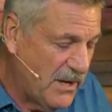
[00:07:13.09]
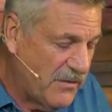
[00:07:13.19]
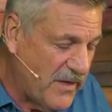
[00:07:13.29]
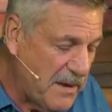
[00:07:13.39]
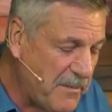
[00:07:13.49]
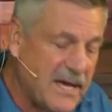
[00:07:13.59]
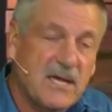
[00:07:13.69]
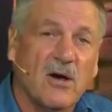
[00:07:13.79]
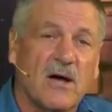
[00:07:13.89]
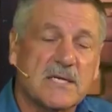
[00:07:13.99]
They may
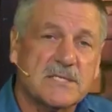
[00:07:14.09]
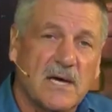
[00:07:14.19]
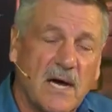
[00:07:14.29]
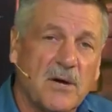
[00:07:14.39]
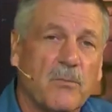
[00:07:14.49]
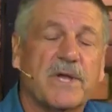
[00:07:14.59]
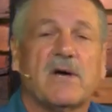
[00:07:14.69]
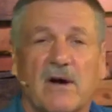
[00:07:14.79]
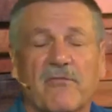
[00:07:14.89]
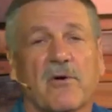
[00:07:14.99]
cause
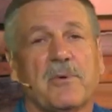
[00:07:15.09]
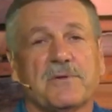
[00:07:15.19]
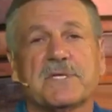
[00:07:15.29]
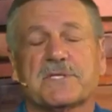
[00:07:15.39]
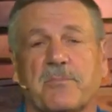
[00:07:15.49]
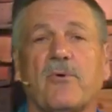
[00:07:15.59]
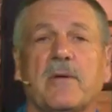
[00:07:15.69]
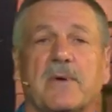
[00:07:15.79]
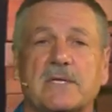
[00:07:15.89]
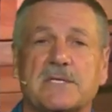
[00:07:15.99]
unrecoverable
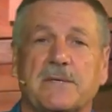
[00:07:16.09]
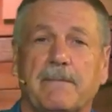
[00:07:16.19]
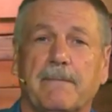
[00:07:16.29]
disappointment.